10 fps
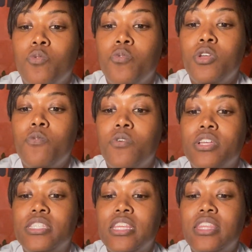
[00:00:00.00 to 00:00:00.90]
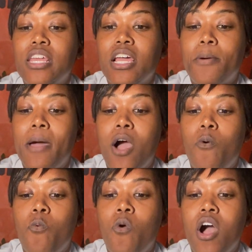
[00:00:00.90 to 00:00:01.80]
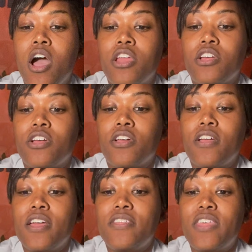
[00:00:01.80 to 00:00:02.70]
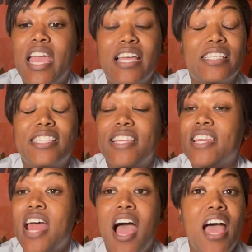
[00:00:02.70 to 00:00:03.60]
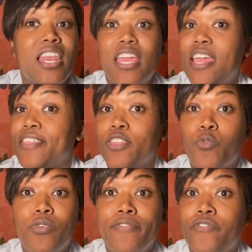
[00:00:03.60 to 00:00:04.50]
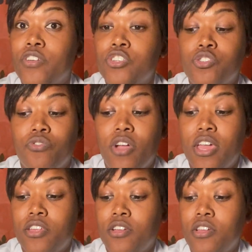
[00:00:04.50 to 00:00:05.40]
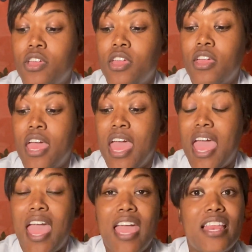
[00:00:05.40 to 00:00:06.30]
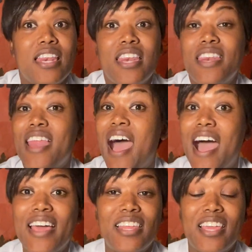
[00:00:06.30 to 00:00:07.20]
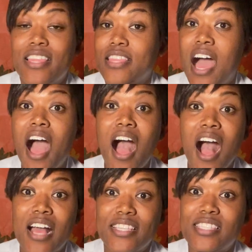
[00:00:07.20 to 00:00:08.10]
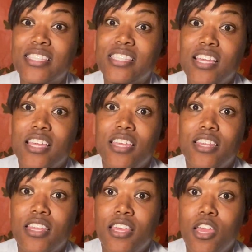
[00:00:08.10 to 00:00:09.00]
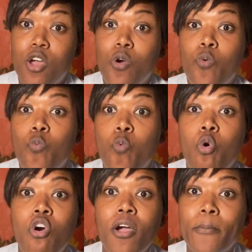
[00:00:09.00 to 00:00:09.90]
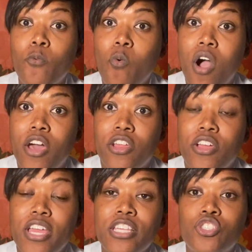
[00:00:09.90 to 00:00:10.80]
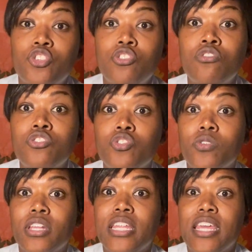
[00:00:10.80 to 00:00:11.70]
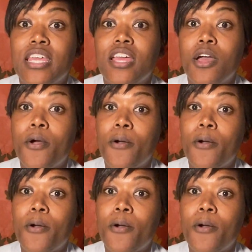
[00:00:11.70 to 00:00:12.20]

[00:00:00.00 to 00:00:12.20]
we want to think about water that is not in the refrigerator and not in the hot sun. Warm water is usually